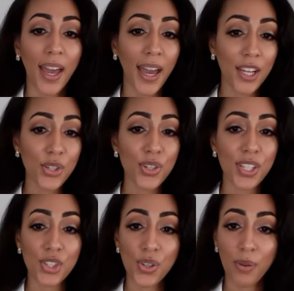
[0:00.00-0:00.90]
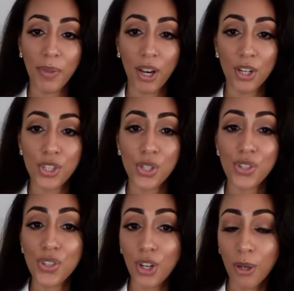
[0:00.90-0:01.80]
enters into the marriage to
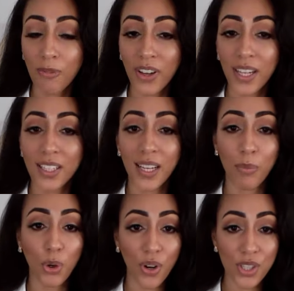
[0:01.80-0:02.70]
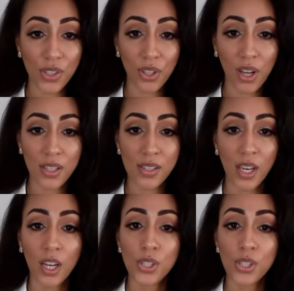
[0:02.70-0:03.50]
circumvent immigration laws